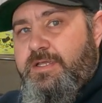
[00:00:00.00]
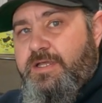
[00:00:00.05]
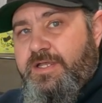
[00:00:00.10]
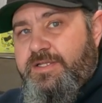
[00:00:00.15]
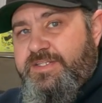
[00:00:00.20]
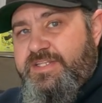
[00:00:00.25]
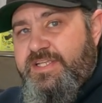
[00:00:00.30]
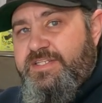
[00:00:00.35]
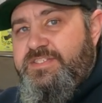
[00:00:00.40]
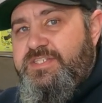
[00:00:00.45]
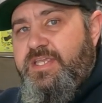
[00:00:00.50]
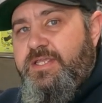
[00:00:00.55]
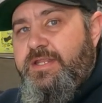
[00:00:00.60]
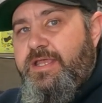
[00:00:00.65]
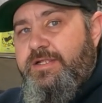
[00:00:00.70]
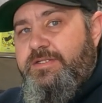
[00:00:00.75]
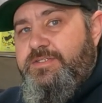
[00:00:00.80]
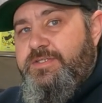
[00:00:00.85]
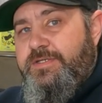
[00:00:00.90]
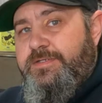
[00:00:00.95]
a DINS
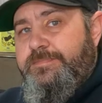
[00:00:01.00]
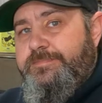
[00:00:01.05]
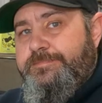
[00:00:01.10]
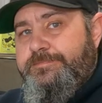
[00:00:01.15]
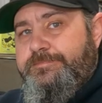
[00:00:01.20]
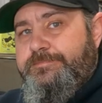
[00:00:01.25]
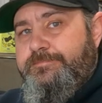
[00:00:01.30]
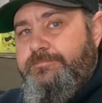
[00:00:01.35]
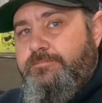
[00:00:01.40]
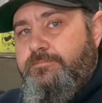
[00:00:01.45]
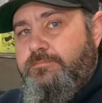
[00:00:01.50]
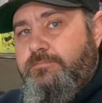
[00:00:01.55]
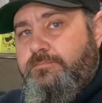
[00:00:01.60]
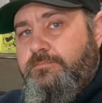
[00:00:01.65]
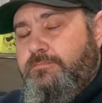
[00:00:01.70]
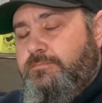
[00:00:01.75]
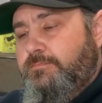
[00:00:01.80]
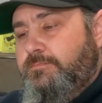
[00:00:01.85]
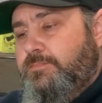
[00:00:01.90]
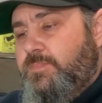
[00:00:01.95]
connector
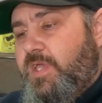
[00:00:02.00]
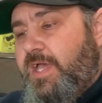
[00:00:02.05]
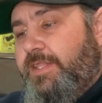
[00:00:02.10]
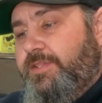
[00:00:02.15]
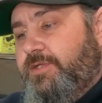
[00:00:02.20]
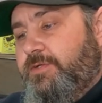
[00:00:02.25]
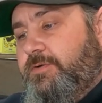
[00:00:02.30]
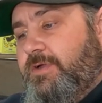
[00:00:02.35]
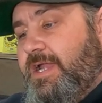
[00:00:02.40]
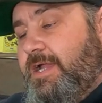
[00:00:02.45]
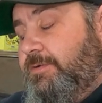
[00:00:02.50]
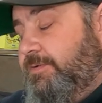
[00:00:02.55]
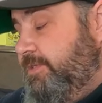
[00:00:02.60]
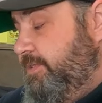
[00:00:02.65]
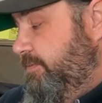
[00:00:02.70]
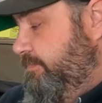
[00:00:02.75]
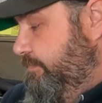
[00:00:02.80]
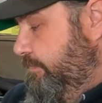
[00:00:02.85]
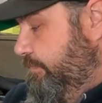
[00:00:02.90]
on the ground.